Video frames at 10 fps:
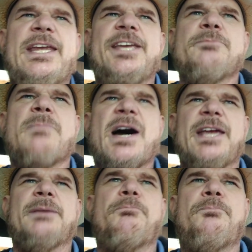in
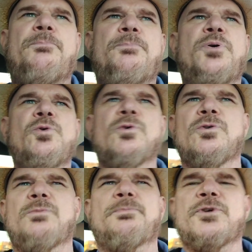my
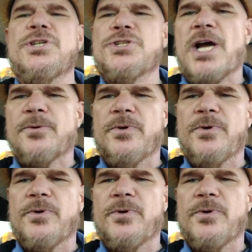pool pre-shot